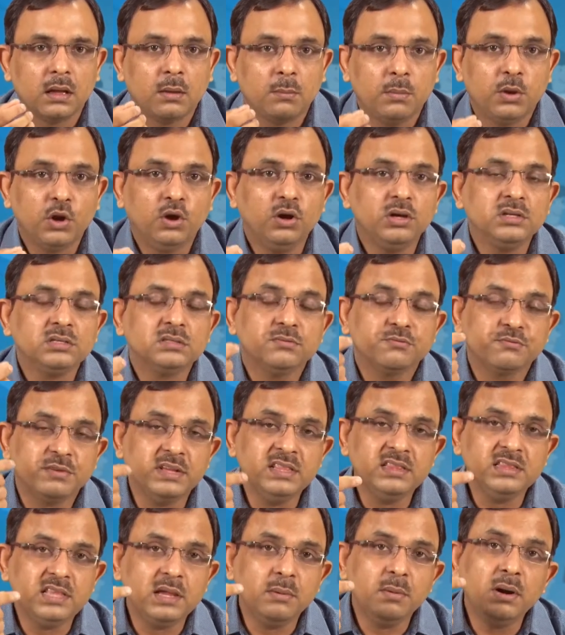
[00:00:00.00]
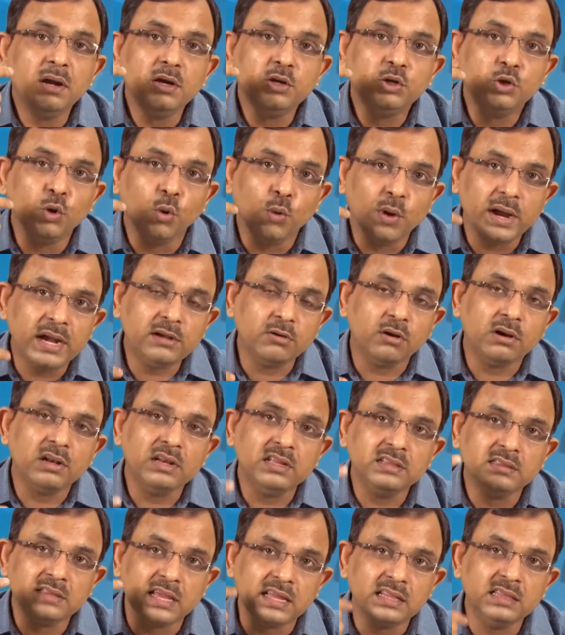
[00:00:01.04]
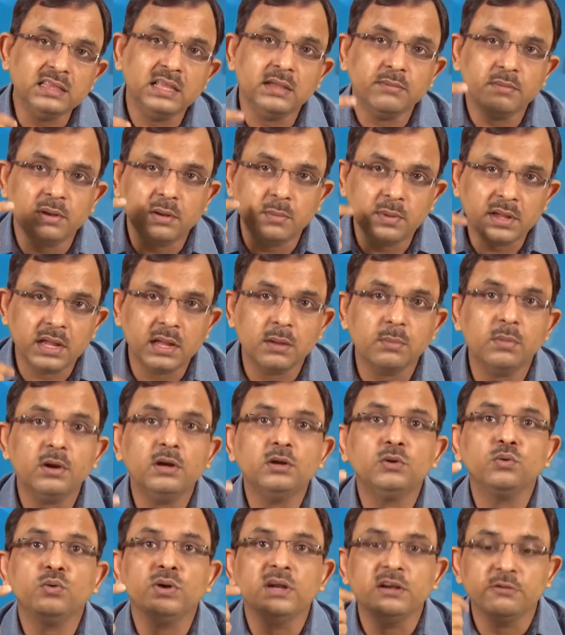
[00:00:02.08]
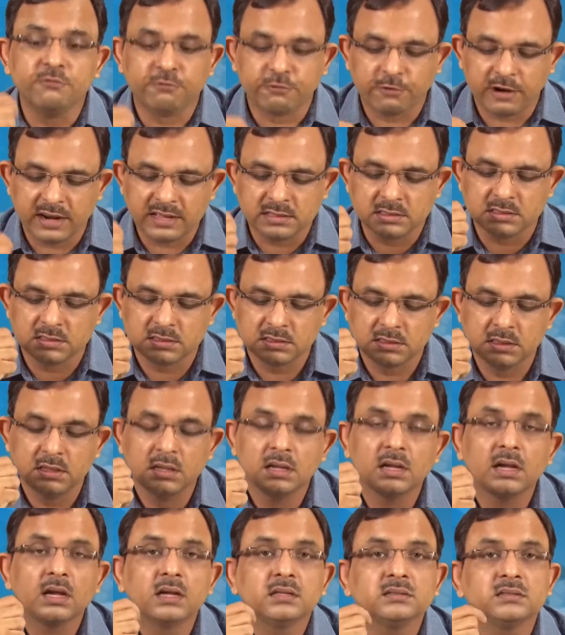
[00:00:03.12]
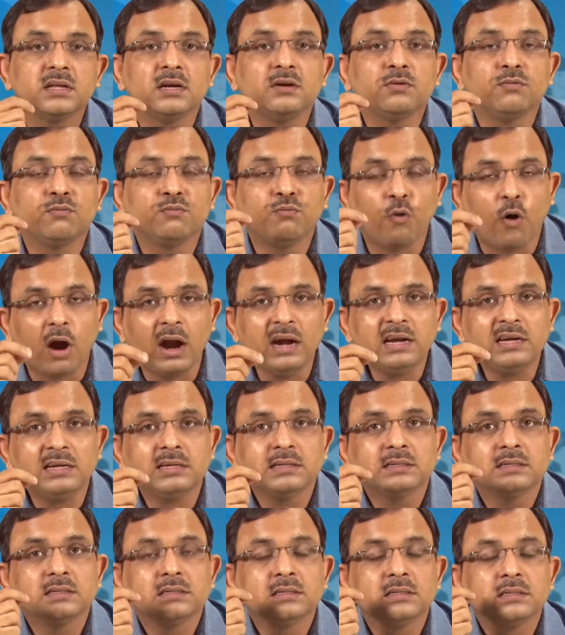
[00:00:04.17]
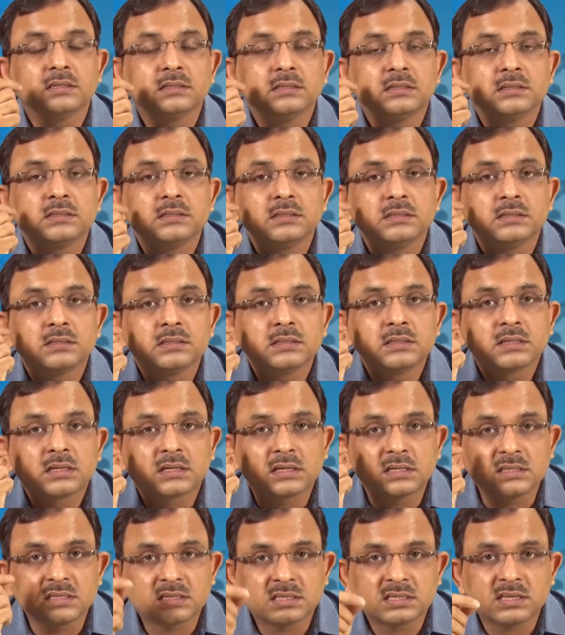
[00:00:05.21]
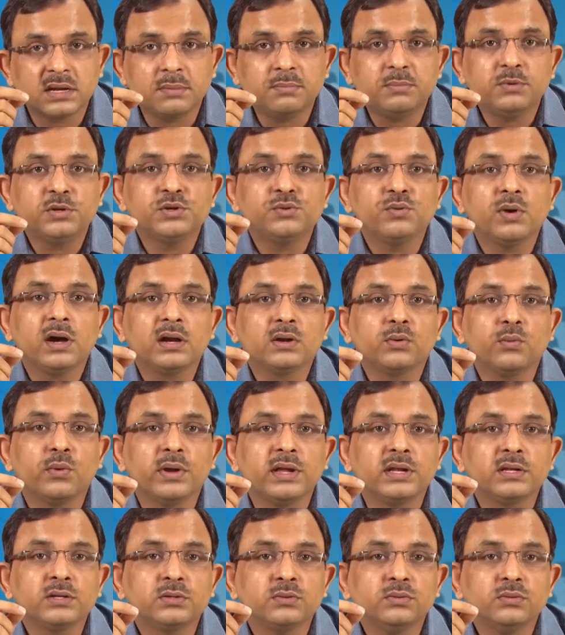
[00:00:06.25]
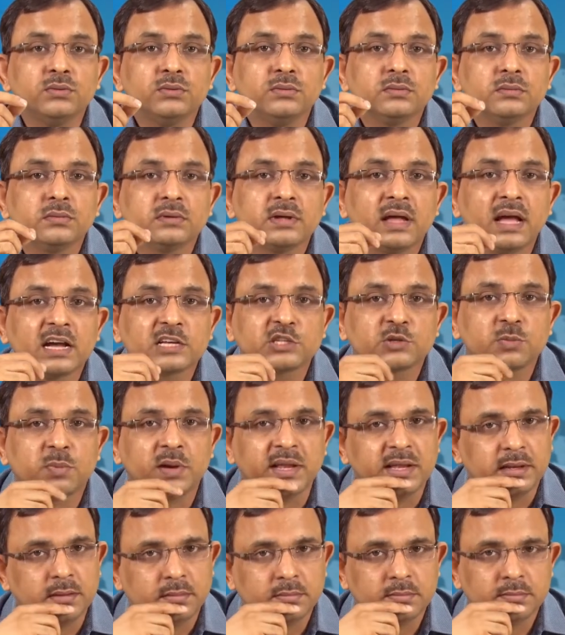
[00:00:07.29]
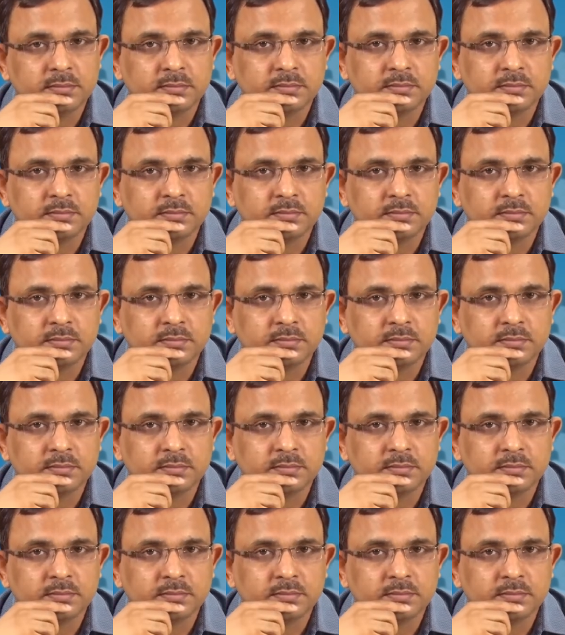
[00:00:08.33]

Because when they will do it, only then they will be able to inference that what concept you are going to explain.